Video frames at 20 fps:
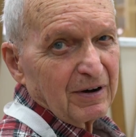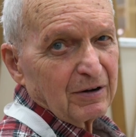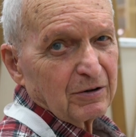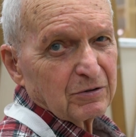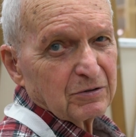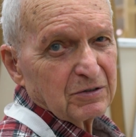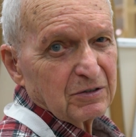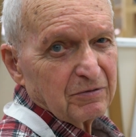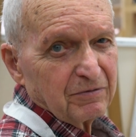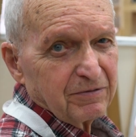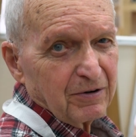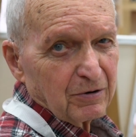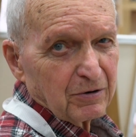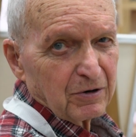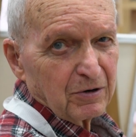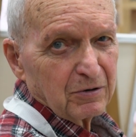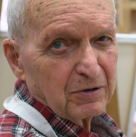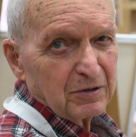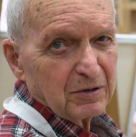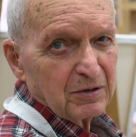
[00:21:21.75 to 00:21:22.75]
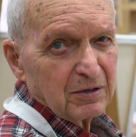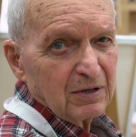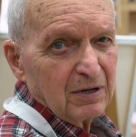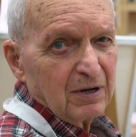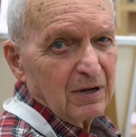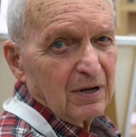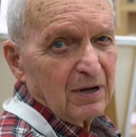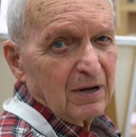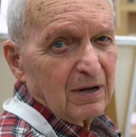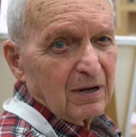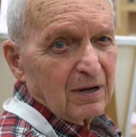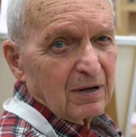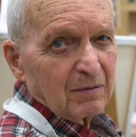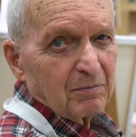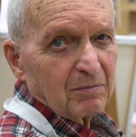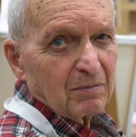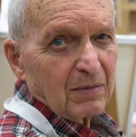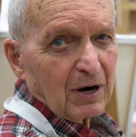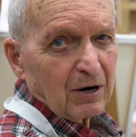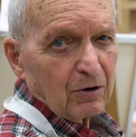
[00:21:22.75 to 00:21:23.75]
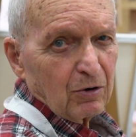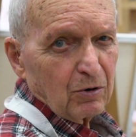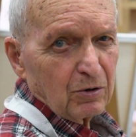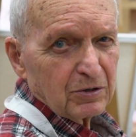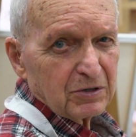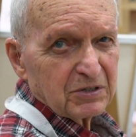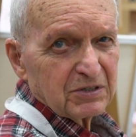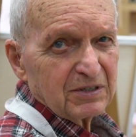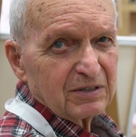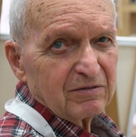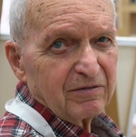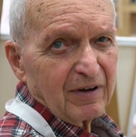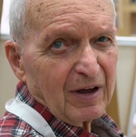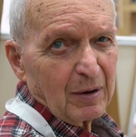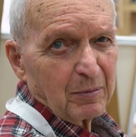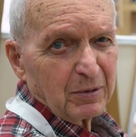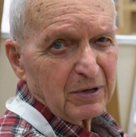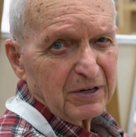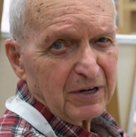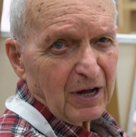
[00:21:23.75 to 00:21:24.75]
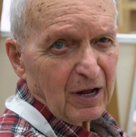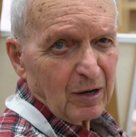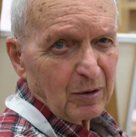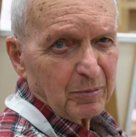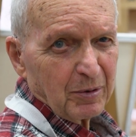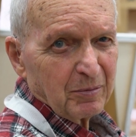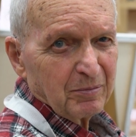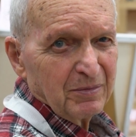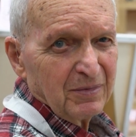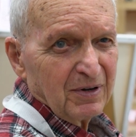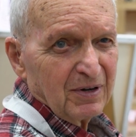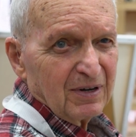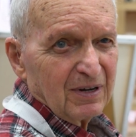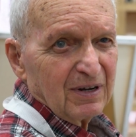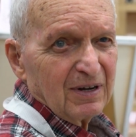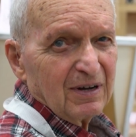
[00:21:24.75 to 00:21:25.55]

found a photo in our oldest family album,